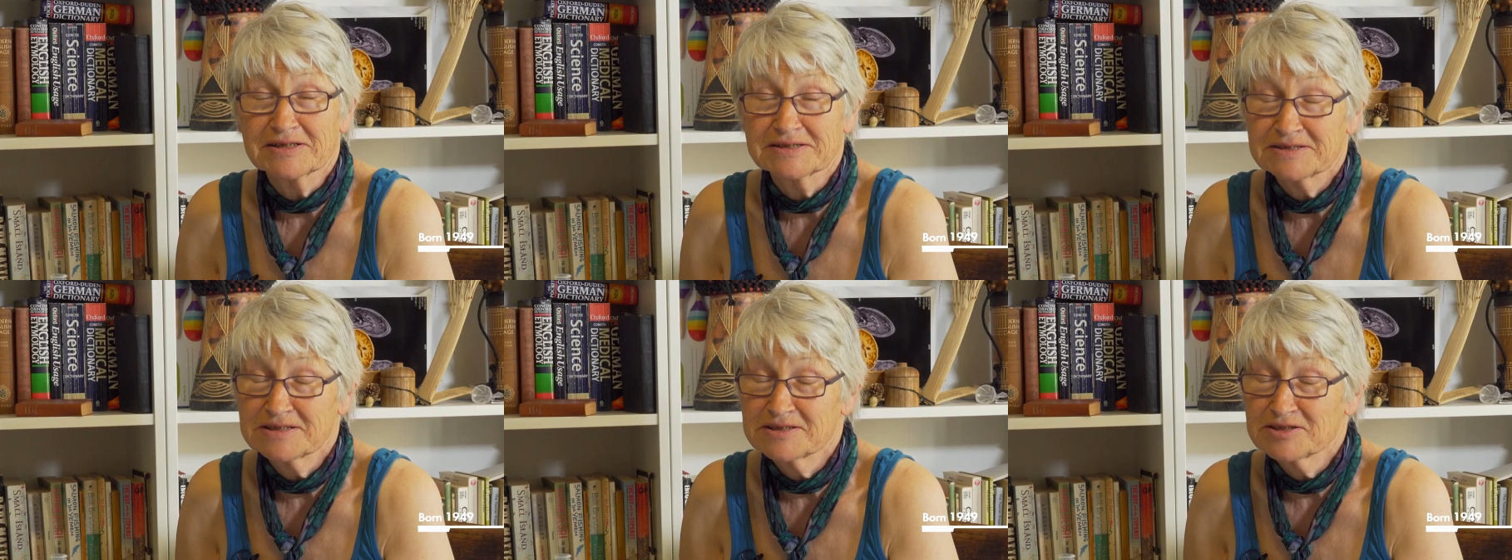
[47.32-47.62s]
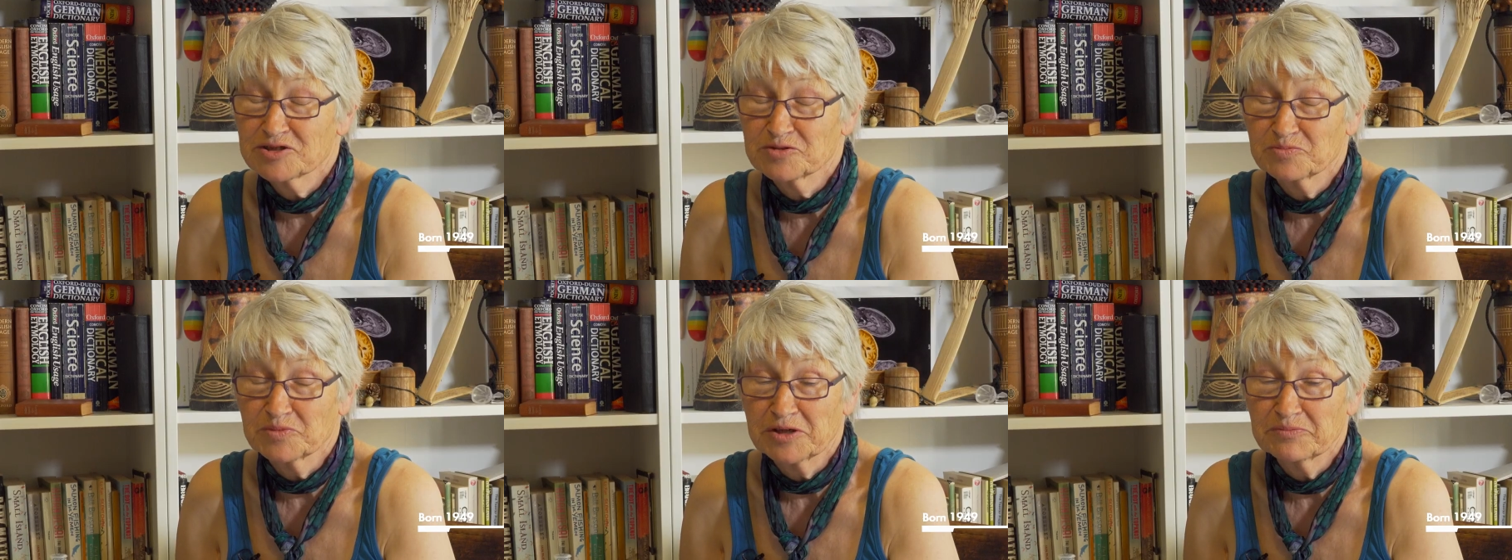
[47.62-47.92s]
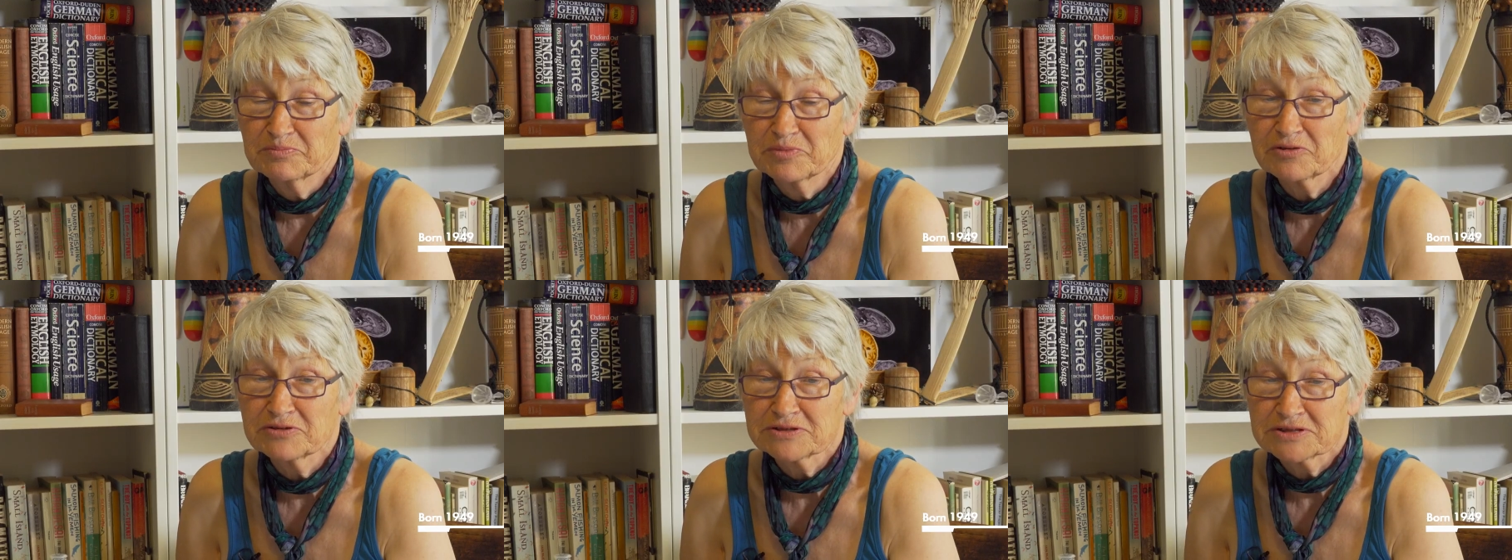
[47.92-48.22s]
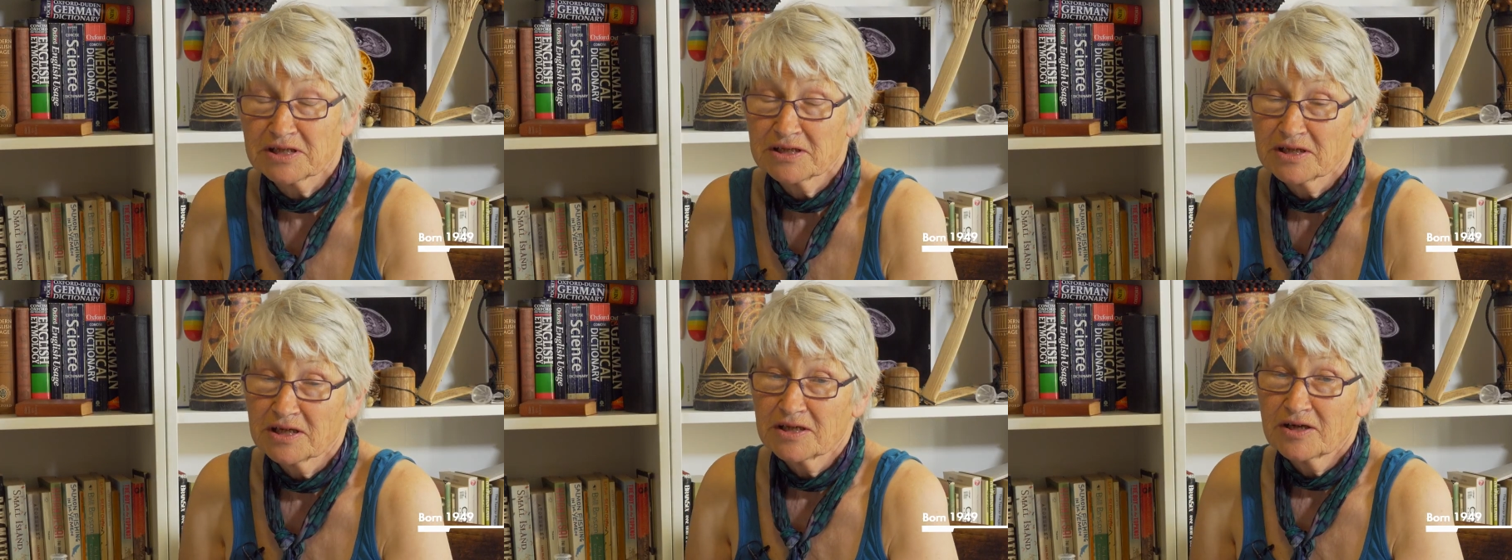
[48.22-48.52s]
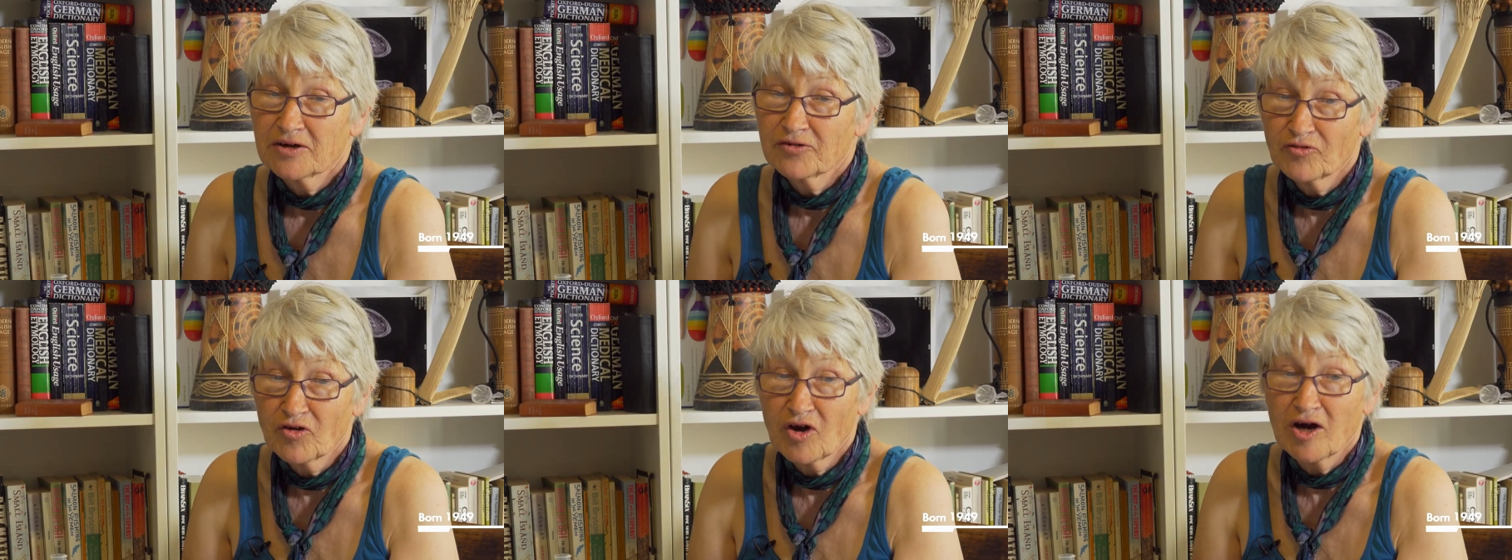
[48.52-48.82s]
said to my boss,
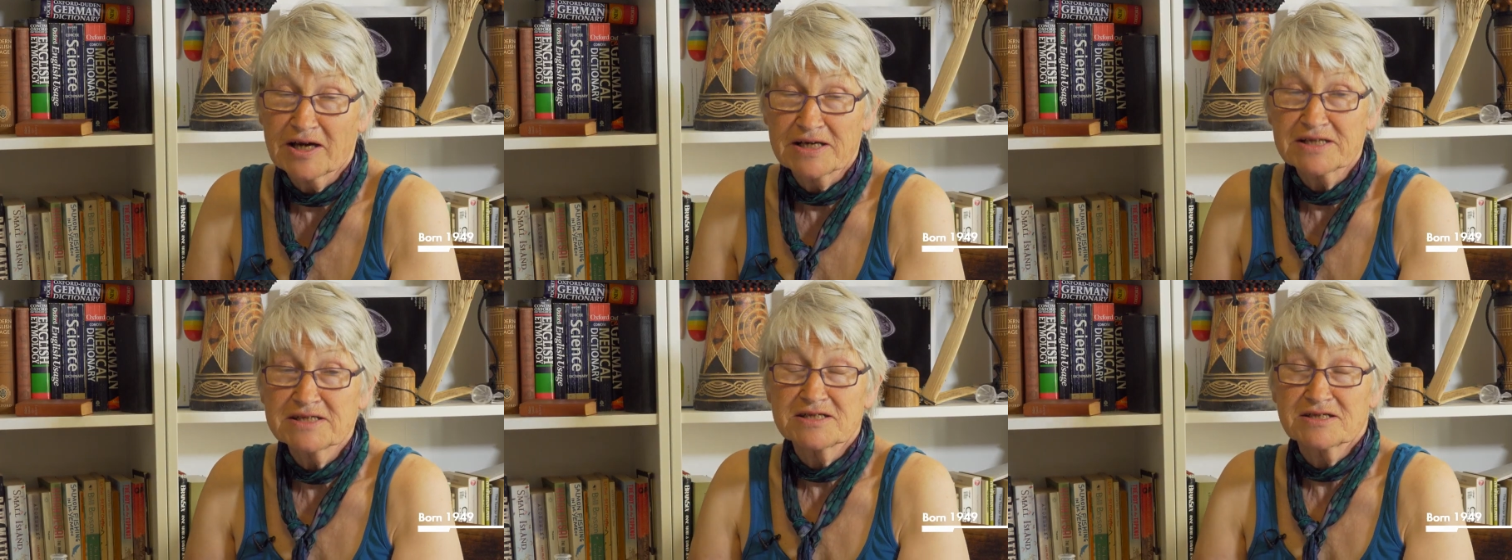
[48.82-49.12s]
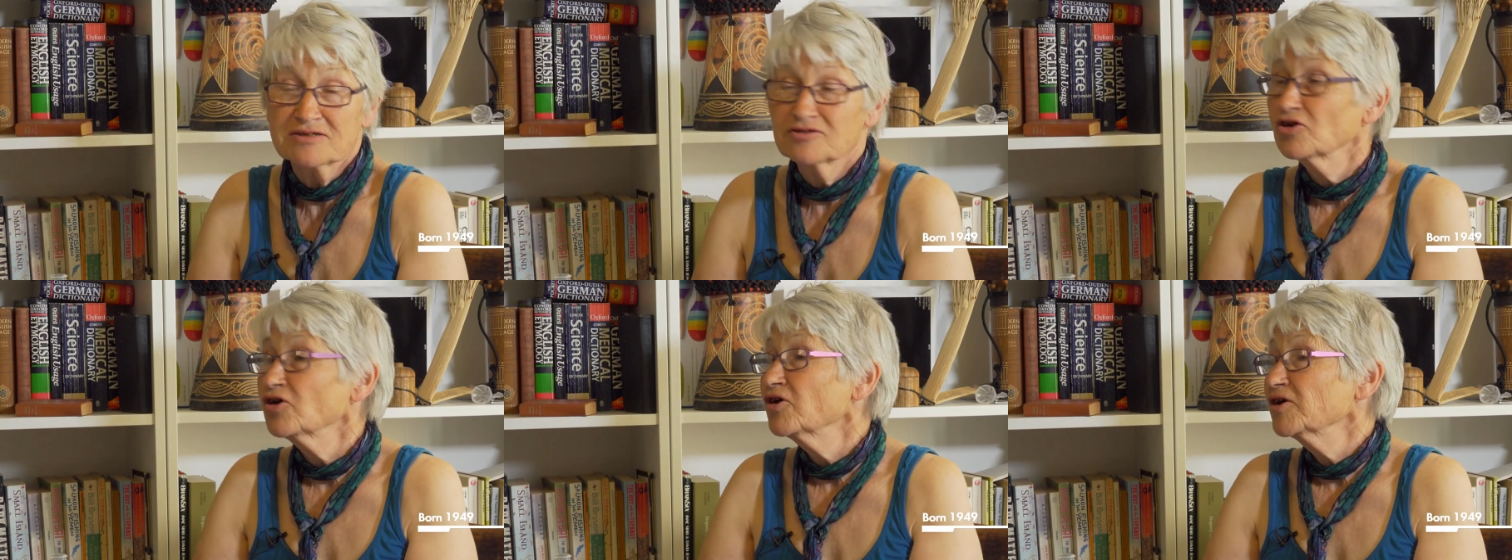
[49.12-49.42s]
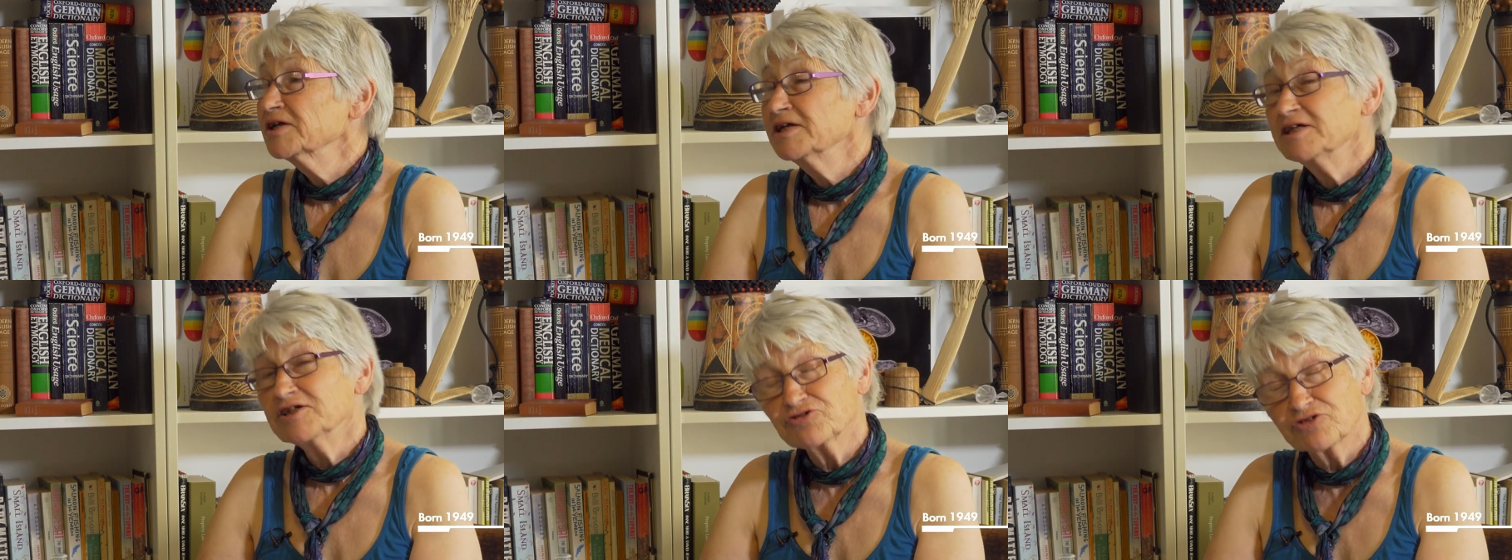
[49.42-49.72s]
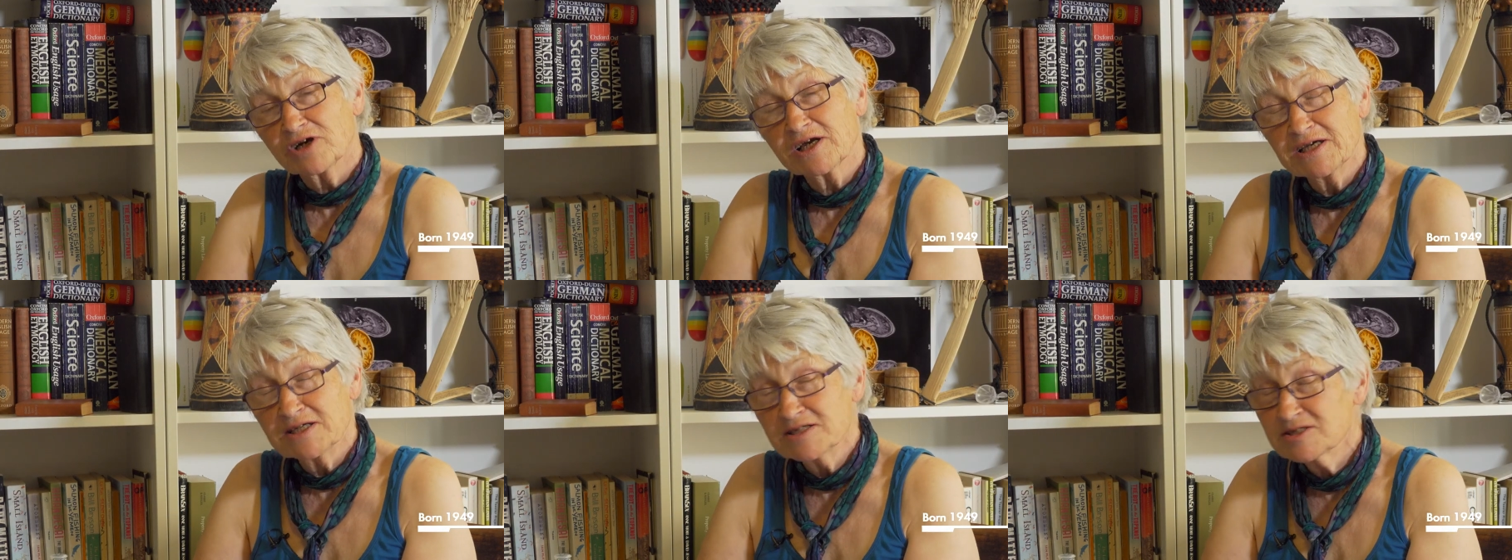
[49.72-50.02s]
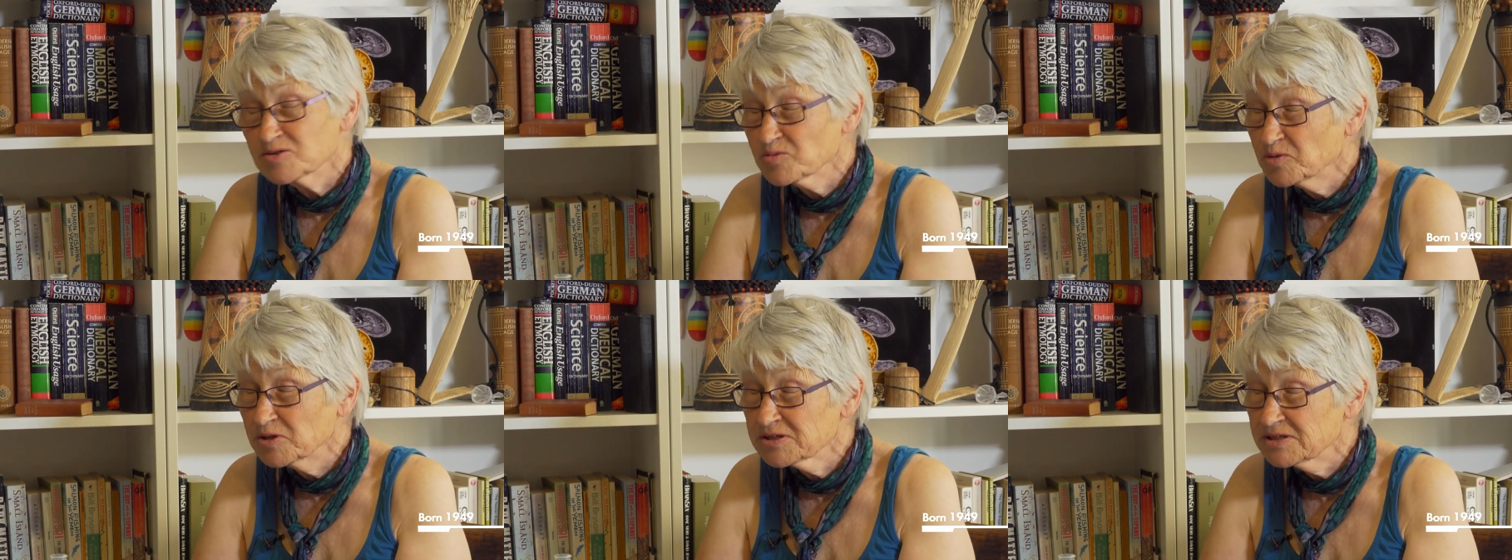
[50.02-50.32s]
right, you got any
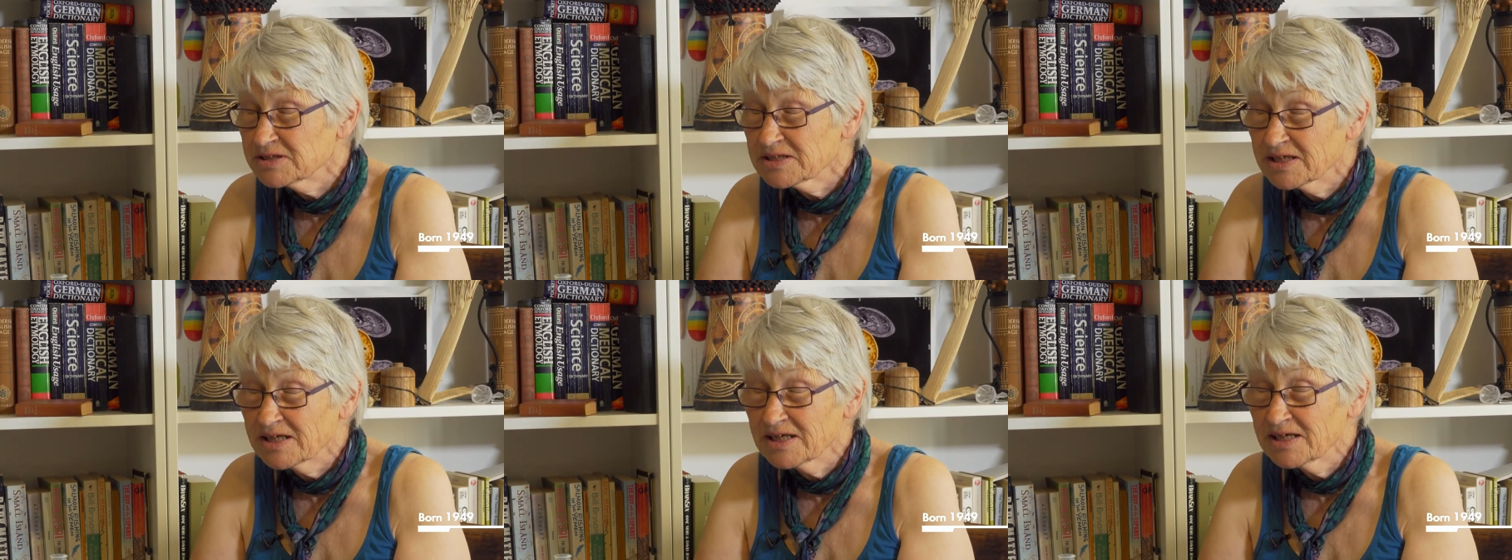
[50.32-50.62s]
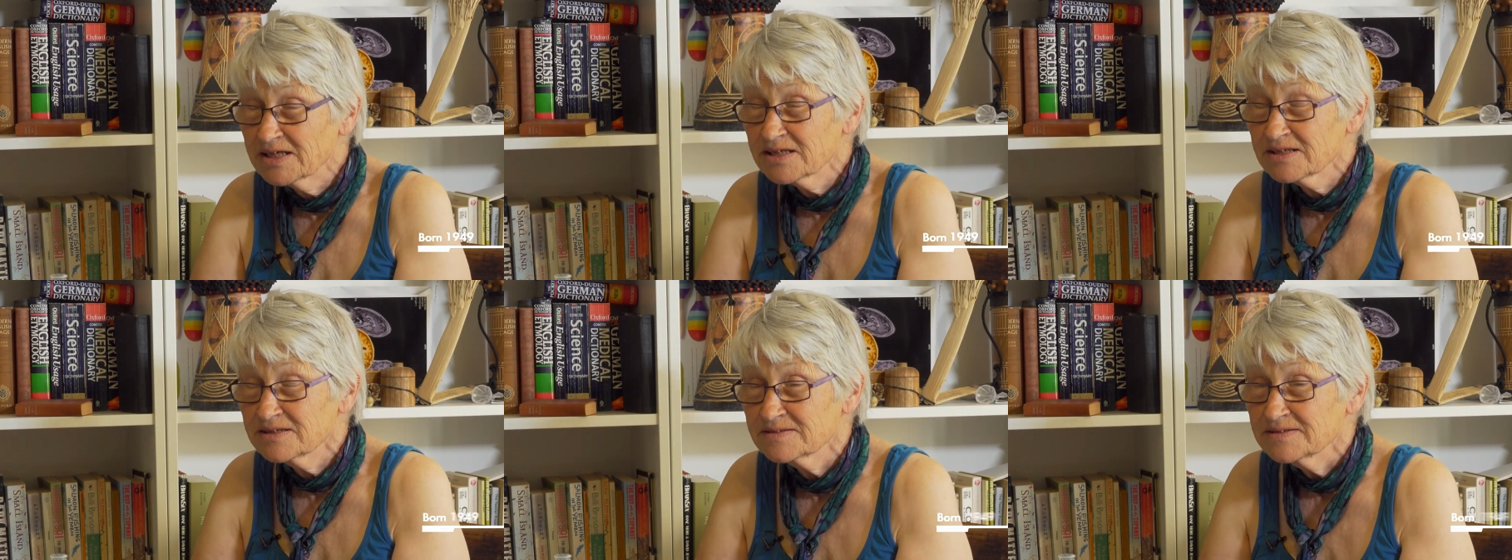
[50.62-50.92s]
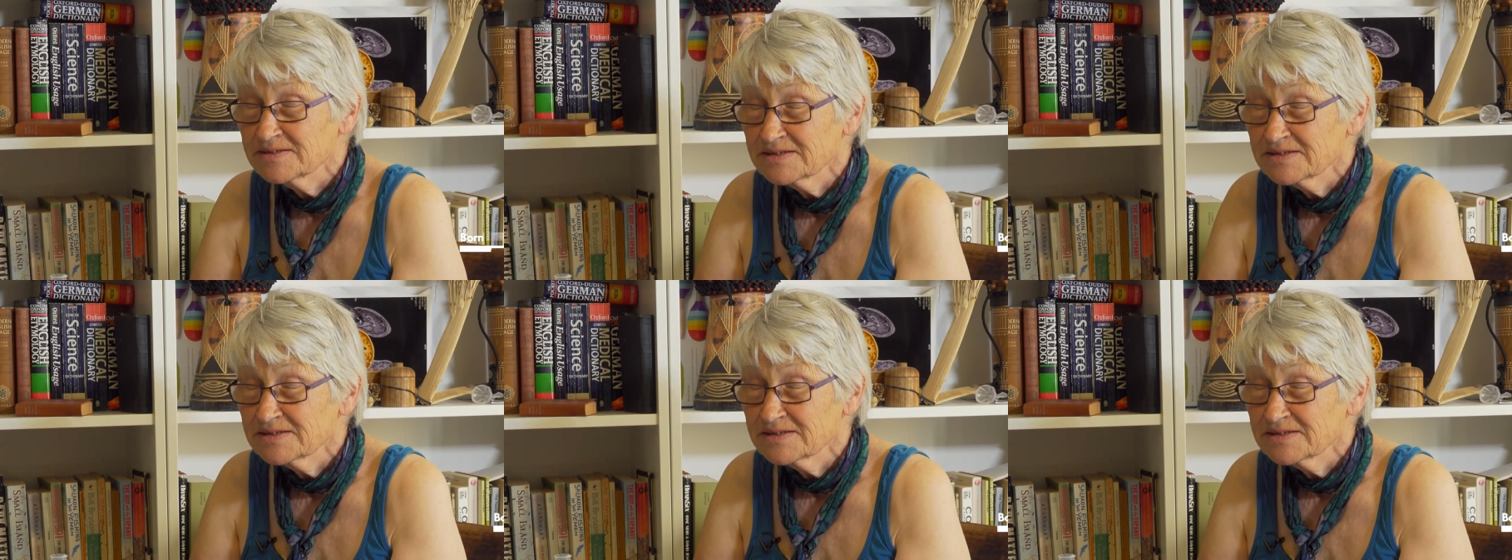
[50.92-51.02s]
drains want digging?